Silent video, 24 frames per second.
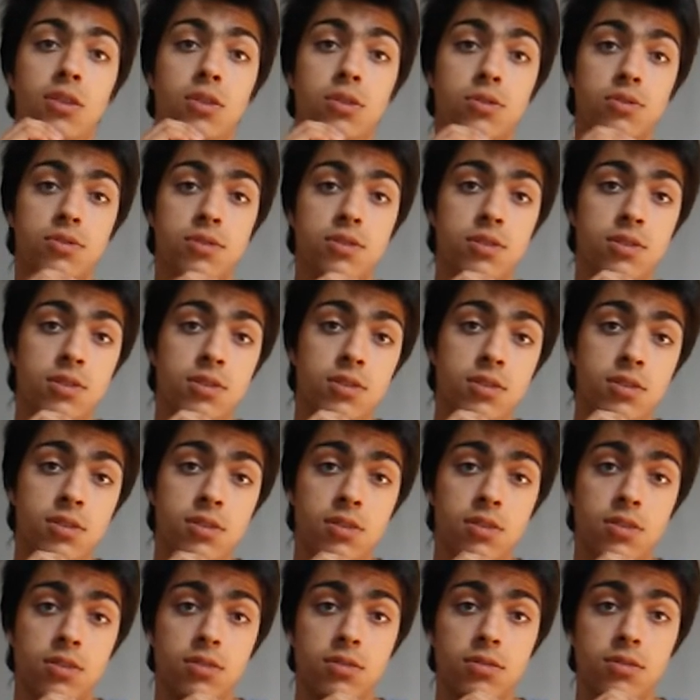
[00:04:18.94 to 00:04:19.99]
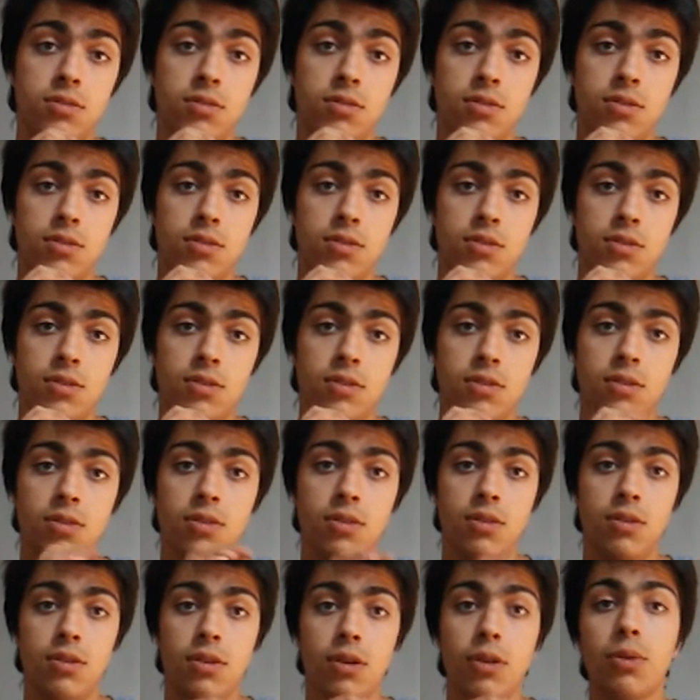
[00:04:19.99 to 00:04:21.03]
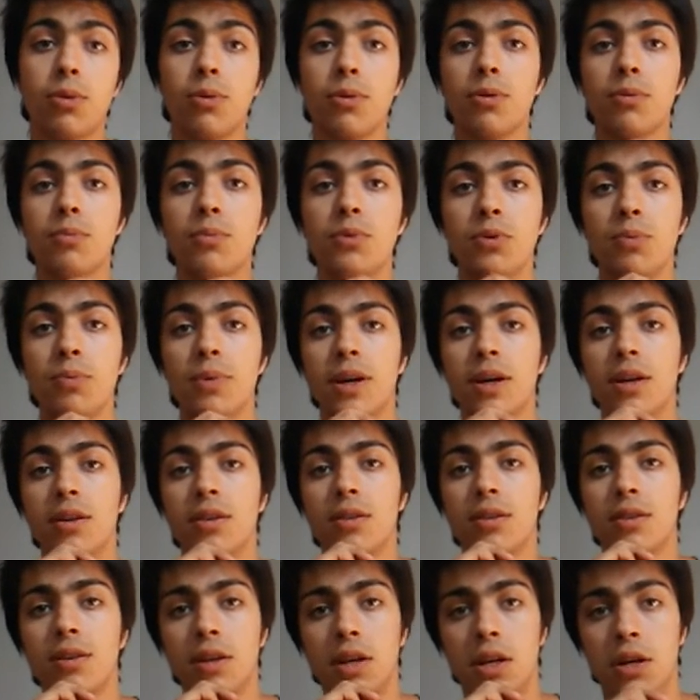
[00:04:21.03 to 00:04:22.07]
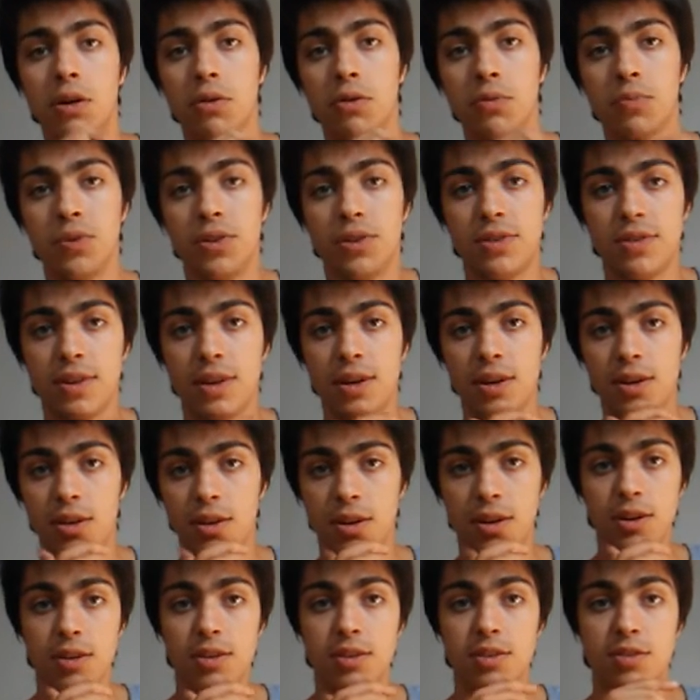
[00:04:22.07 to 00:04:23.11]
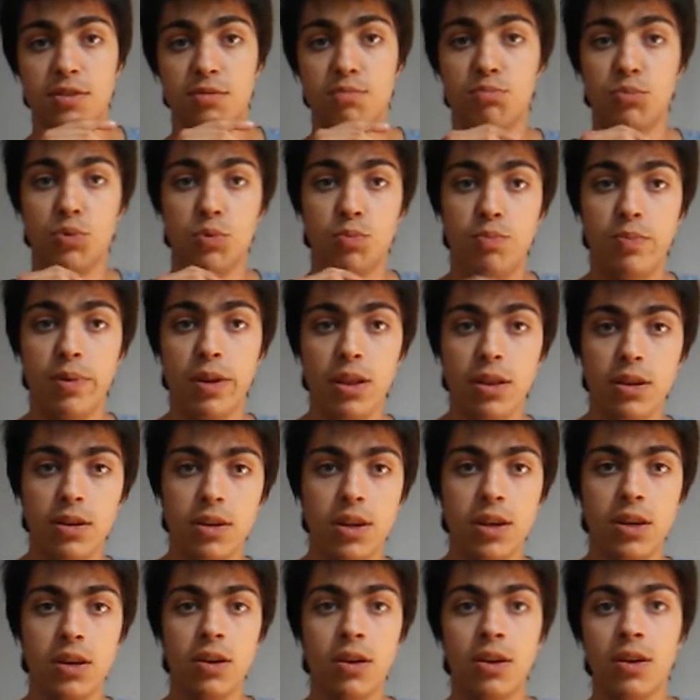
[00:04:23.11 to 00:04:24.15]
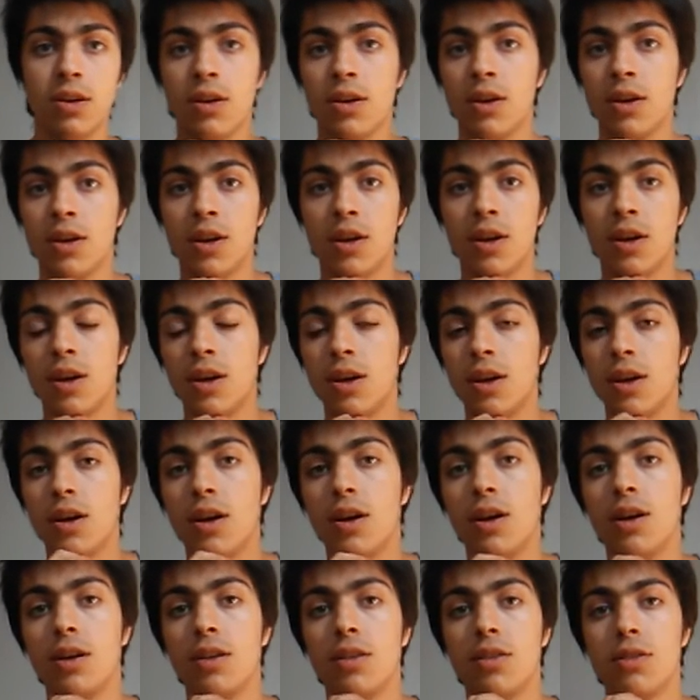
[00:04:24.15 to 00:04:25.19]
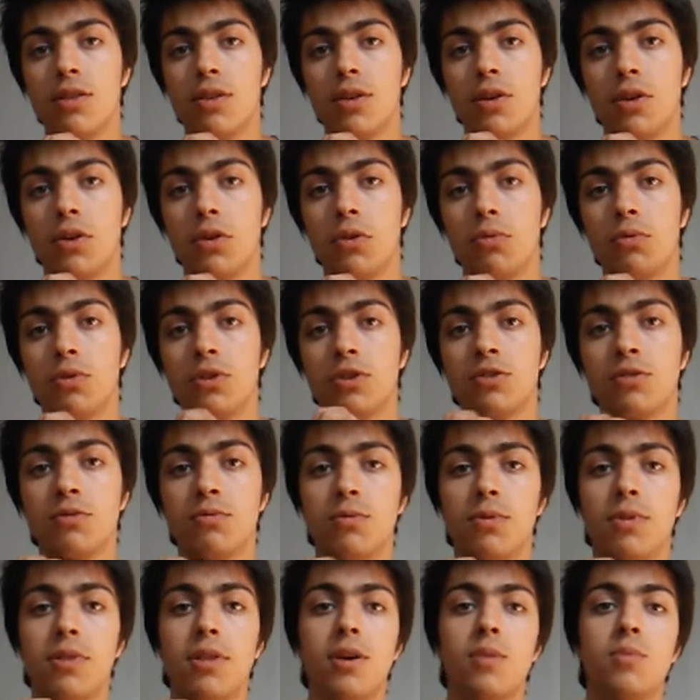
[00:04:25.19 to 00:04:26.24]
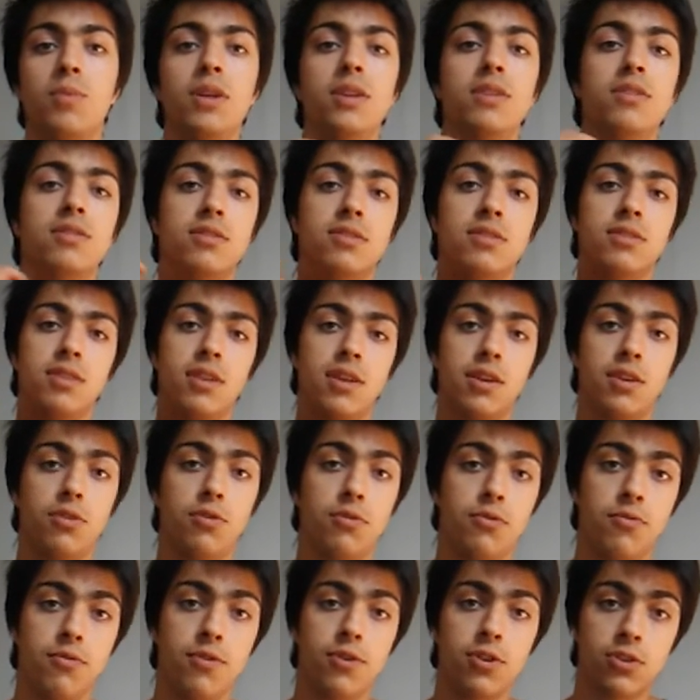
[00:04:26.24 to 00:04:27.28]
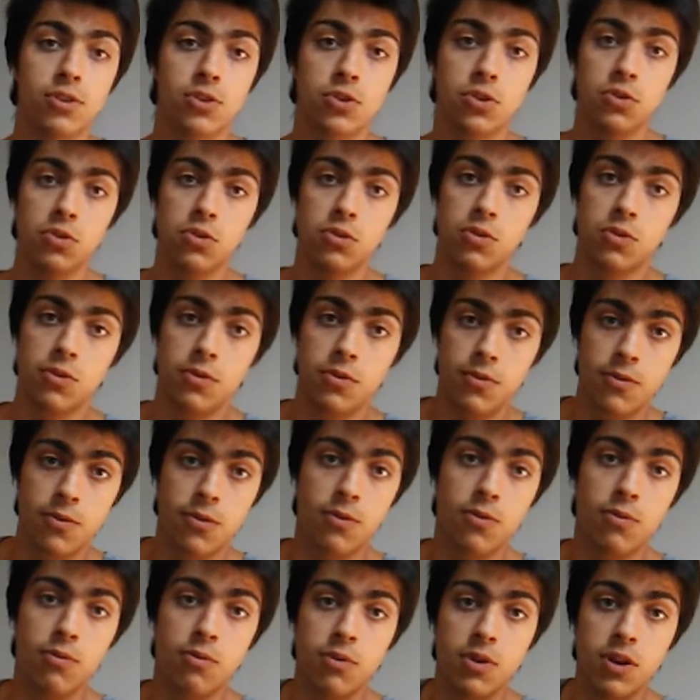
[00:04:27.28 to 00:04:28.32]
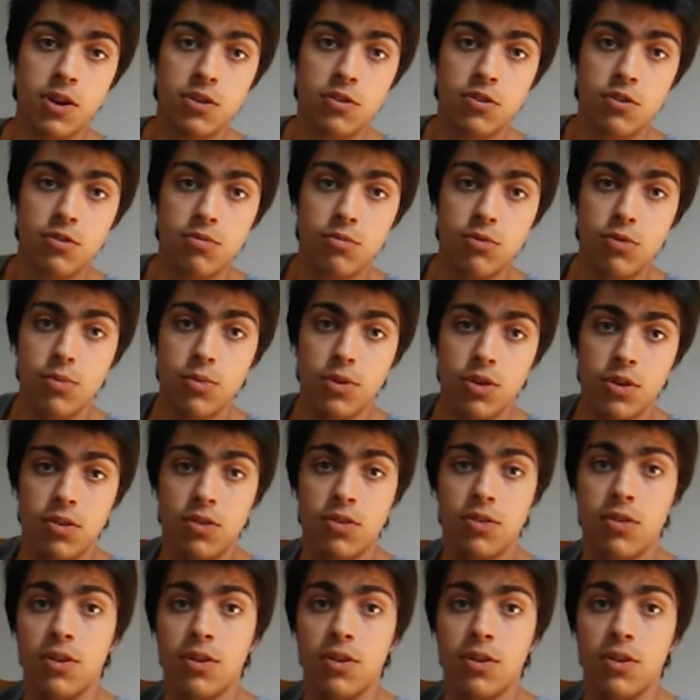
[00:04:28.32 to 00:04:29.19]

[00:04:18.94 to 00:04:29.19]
There's a term you might hear me say a lot is mobility, and what that means is like your functional range of movement.